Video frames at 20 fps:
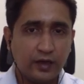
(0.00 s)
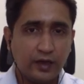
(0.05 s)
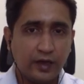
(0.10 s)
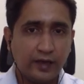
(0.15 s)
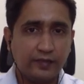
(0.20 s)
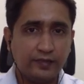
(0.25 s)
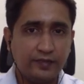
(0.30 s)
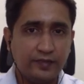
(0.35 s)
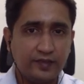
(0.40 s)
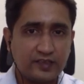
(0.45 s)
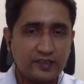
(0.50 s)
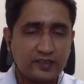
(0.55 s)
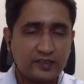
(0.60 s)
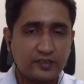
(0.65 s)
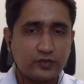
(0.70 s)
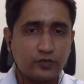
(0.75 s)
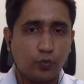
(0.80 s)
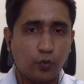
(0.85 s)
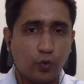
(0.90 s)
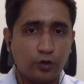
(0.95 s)
And this
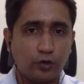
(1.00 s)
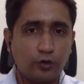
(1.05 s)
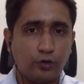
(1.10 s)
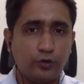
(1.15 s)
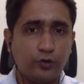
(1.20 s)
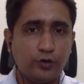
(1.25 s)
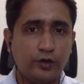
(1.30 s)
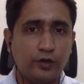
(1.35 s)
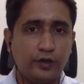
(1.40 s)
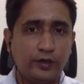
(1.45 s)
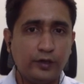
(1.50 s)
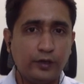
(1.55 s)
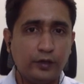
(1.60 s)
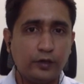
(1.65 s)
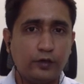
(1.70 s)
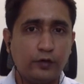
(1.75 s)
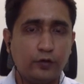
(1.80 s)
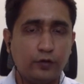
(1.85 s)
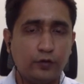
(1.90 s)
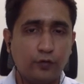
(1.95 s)
is what you really
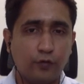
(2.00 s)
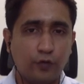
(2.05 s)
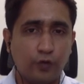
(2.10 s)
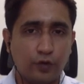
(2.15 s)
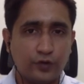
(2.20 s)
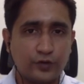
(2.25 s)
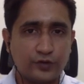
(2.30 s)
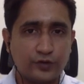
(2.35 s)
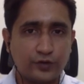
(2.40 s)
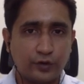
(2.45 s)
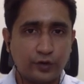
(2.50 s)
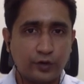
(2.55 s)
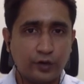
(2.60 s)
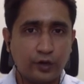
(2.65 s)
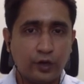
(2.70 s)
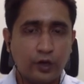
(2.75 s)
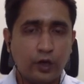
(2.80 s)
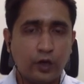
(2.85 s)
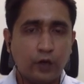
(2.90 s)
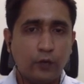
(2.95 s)
need to focus on
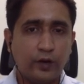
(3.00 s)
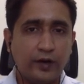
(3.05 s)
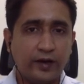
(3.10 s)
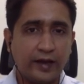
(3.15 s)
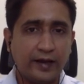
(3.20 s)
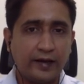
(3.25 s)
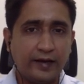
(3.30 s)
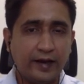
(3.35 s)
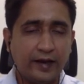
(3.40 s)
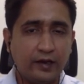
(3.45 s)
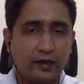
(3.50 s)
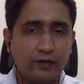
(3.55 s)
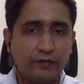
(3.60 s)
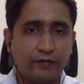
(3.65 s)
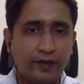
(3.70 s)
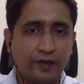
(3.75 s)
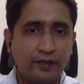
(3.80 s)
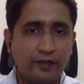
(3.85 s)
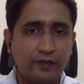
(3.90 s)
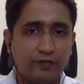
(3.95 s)
when
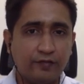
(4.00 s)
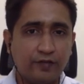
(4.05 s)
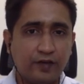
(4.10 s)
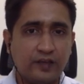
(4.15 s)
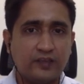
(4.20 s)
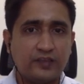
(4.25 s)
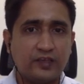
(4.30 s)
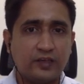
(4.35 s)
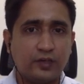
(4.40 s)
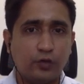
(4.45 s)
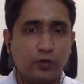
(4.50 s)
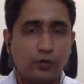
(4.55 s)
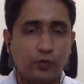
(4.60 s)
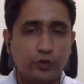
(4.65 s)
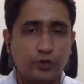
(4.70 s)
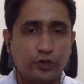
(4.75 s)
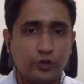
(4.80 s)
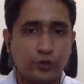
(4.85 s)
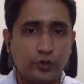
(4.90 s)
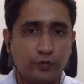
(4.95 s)
identifying the funds that you
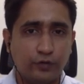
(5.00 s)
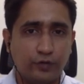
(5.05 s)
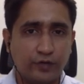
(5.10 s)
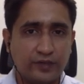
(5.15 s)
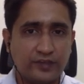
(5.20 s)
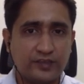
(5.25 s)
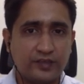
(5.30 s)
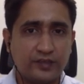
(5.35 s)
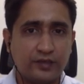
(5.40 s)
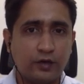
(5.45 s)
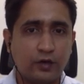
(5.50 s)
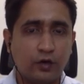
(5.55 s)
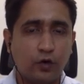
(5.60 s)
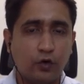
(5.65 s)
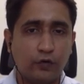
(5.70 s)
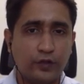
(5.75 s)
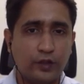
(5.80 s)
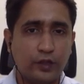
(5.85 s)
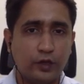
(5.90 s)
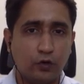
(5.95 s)
wish to invest in
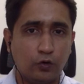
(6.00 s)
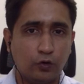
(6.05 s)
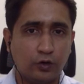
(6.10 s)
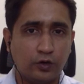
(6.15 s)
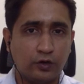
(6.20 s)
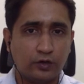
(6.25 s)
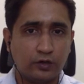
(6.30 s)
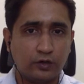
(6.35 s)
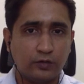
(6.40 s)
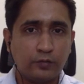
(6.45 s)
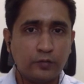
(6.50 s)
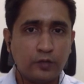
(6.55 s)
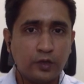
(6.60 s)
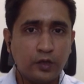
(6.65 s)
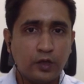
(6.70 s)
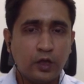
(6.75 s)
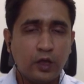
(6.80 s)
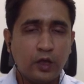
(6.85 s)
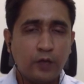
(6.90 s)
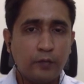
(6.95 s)
over the longer term,
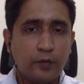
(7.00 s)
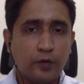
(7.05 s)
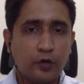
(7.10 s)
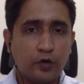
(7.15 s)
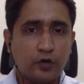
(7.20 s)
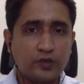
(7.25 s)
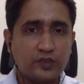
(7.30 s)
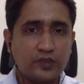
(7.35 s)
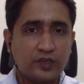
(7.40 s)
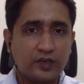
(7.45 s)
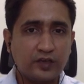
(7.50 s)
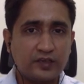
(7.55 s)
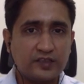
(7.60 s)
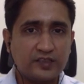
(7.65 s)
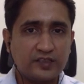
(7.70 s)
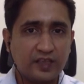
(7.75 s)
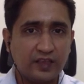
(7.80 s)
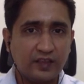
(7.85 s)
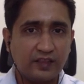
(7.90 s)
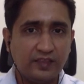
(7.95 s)
because it
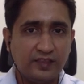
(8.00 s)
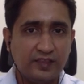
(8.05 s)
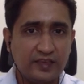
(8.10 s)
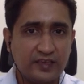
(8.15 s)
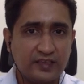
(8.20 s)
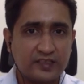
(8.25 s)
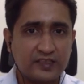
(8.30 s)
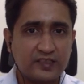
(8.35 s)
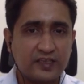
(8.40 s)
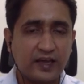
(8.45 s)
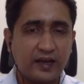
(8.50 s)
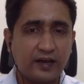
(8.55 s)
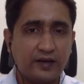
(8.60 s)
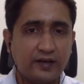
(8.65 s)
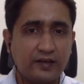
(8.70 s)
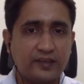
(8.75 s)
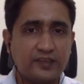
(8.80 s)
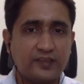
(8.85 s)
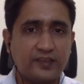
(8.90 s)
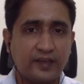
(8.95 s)
is this
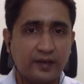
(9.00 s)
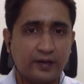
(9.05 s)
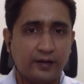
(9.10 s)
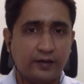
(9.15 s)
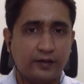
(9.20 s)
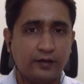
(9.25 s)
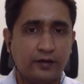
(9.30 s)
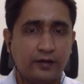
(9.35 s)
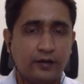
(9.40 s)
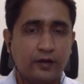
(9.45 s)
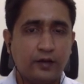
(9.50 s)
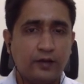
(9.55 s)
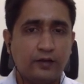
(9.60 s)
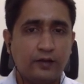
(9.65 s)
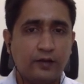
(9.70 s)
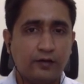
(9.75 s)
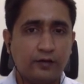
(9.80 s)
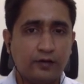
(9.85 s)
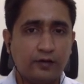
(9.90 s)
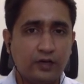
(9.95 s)
understanding
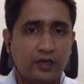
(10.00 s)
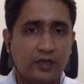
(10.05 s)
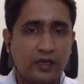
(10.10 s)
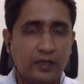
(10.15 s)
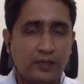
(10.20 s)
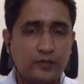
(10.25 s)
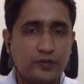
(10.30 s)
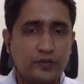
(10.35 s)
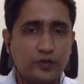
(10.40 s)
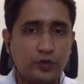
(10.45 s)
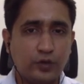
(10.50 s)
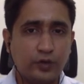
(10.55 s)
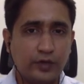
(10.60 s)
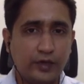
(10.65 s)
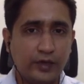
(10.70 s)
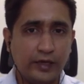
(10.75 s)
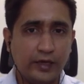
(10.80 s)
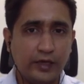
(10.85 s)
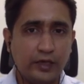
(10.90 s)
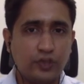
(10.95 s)
that really helps you
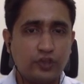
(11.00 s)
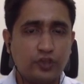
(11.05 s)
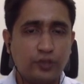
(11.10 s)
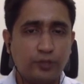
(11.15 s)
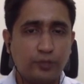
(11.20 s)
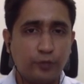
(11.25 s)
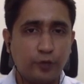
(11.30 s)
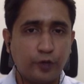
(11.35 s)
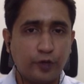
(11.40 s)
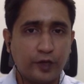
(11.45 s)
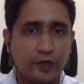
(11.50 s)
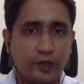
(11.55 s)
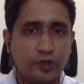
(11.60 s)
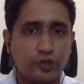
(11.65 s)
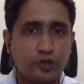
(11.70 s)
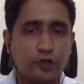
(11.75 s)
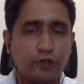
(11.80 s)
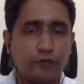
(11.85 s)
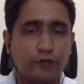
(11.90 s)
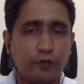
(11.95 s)
gauge the
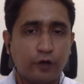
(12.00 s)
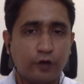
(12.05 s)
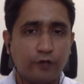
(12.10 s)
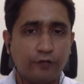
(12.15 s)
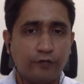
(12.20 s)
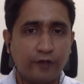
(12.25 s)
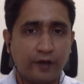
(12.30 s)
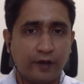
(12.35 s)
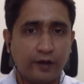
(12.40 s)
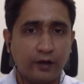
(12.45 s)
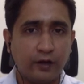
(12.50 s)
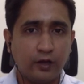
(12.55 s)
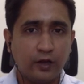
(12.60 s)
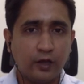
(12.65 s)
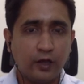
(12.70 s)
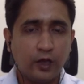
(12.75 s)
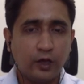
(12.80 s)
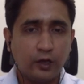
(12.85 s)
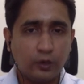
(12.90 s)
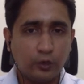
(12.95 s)
potential for a fund
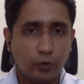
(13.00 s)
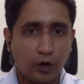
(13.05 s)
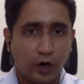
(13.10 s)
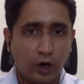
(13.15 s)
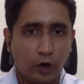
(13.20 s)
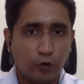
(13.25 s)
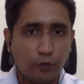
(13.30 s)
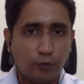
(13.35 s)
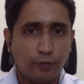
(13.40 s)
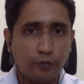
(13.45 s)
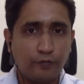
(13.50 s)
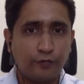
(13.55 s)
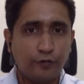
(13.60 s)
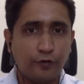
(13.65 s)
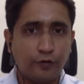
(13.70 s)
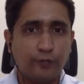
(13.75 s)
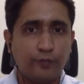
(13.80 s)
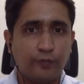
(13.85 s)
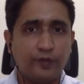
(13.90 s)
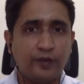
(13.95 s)
to
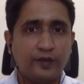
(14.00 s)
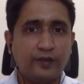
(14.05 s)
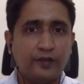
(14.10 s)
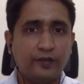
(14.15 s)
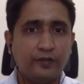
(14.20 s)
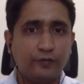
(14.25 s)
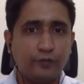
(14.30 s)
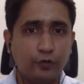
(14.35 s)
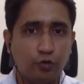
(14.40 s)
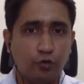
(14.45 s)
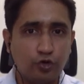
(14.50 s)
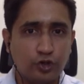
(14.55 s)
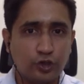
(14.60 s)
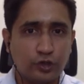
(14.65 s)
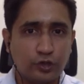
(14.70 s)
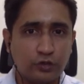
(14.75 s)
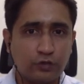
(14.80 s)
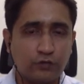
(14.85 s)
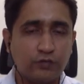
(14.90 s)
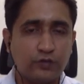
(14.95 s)
outperform in the
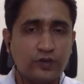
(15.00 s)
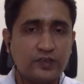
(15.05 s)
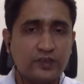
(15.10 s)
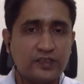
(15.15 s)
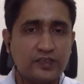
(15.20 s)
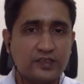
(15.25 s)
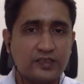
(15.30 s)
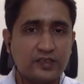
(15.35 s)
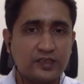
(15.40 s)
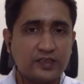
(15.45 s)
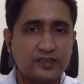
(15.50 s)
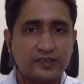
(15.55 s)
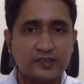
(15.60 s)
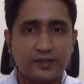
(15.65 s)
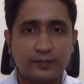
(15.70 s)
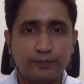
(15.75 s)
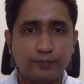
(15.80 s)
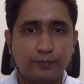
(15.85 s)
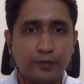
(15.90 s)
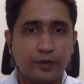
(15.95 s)
future versus a
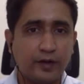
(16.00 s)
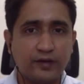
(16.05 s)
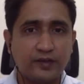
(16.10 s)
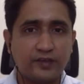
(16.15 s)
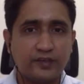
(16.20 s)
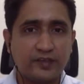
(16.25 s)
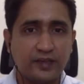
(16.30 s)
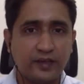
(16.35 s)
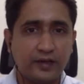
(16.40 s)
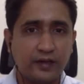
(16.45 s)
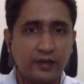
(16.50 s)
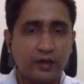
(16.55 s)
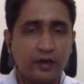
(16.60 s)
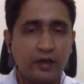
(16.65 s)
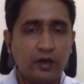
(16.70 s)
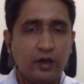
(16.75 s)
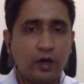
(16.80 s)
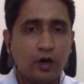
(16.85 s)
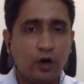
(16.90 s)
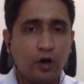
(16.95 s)
simple understanding
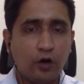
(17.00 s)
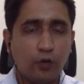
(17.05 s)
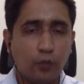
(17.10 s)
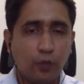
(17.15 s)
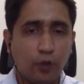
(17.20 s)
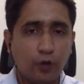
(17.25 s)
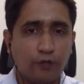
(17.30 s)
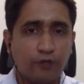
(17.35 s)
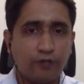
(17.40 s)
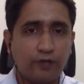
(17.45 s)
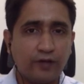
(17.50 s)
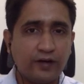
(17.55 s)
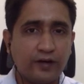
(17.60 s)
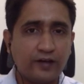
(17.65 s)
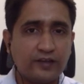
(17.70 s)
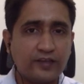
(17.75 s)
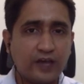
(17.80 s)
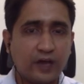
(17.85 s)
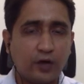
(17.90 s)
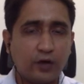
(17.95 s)
of what fund
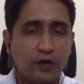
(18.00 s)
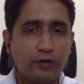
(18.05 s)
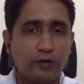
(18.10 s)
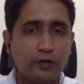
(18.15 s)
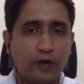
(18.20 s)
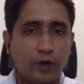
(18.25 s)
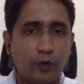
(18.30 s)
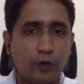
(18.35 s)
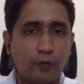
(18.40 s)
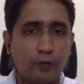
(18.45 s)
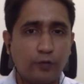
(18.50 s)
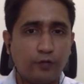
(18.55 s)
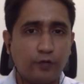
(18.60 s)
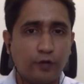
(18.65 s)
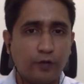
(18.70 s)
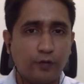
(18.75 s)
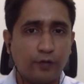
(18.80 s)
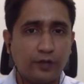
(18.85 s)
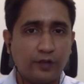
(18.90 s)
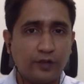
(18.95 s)
has out
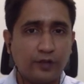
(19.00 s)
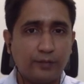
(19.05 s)
outperformed in the